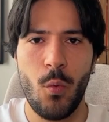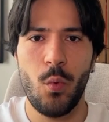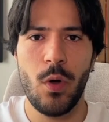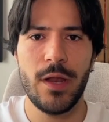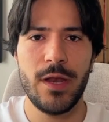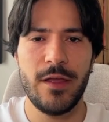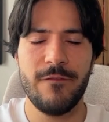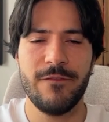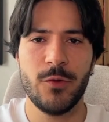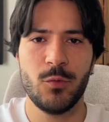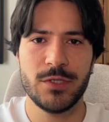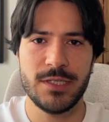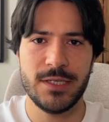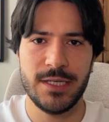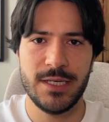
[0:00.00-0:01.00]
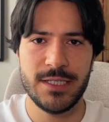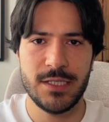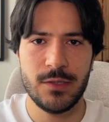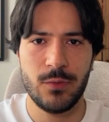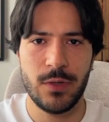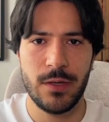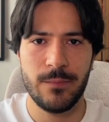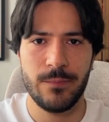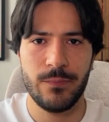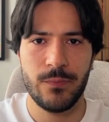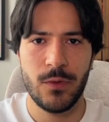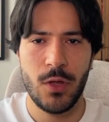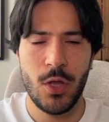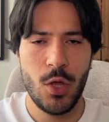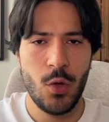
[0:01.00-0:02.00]
But what if there was an easy way?
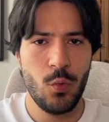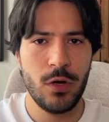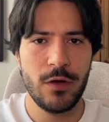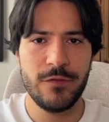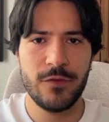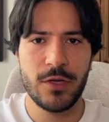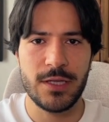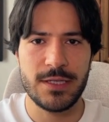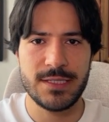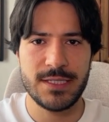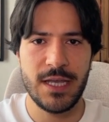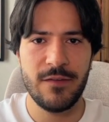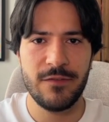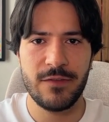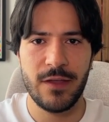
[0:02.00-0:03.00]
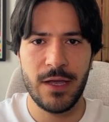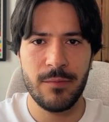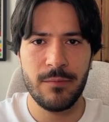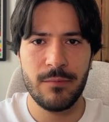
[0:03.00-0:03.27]
What if you could save